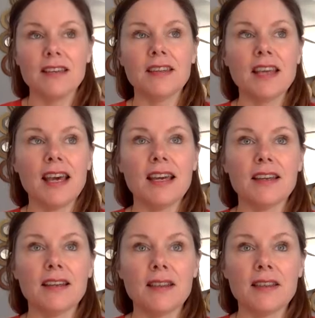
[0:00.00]
that
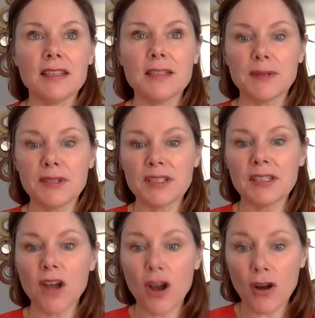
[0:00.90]
this
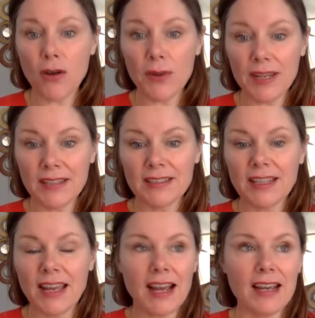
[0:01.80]
person always
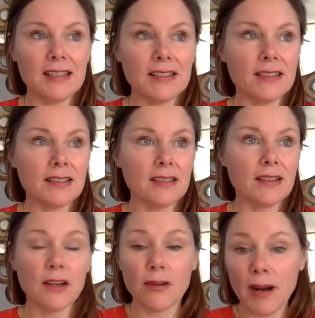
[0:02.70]
has
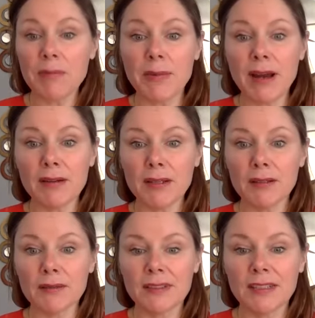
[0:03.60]
a gripe about
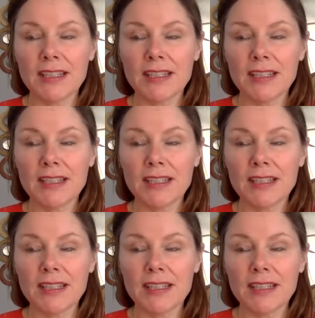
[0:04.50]
you.